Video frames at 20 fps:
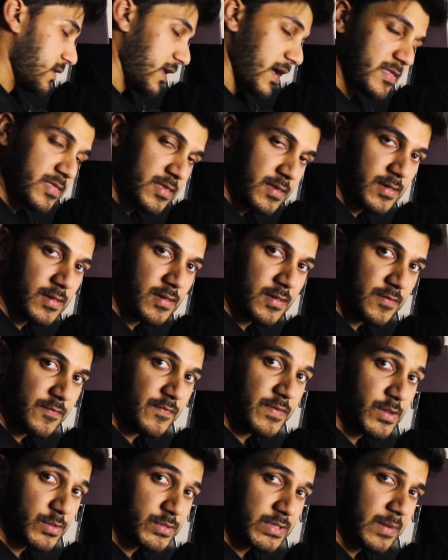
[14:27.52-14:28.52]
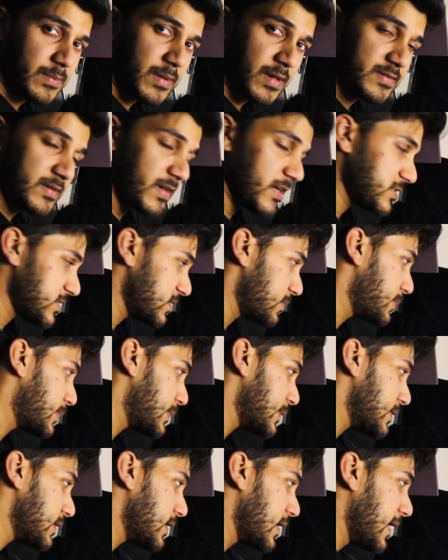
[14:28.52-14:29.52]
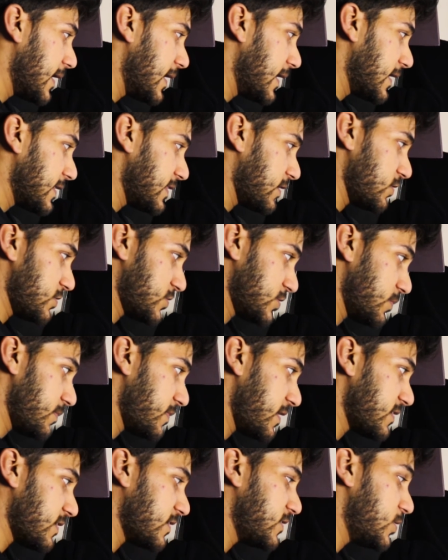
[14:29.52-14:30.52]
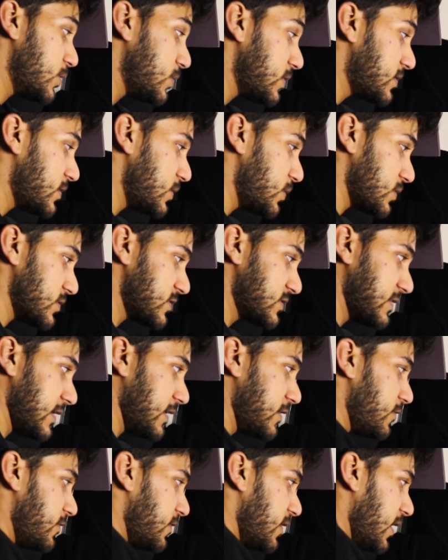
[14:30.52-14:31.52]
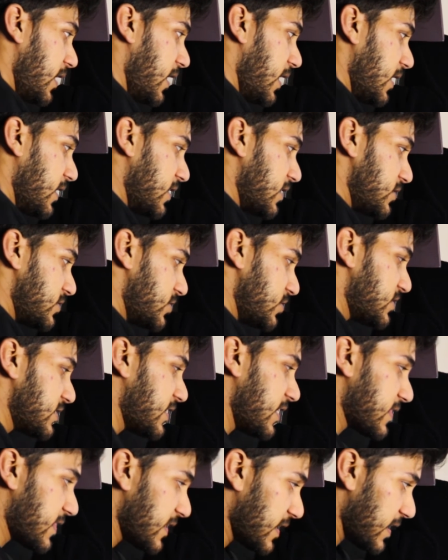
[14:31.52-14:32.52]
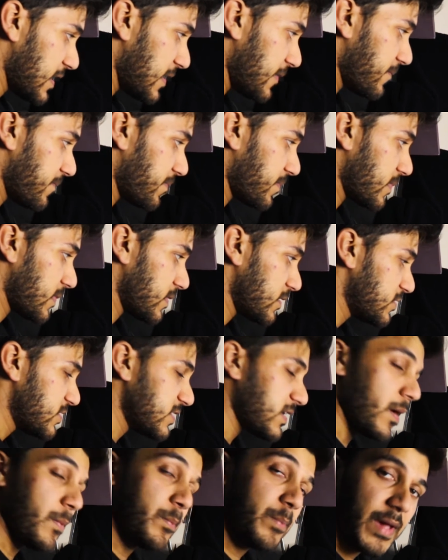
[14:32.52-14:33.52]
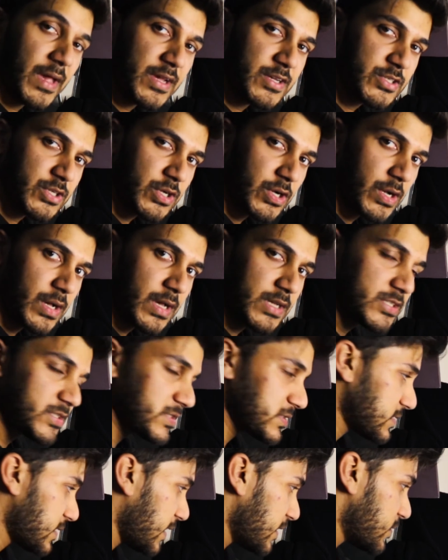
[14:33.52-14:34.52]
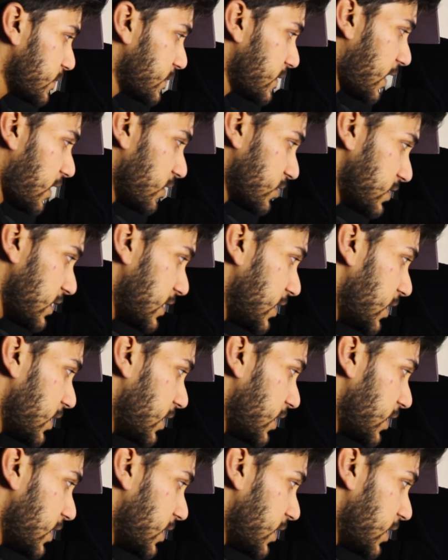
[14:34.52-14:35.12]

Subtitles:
like the video stabilization, but there are some things that you need to do yourself just to get a better shot and just get something that looks a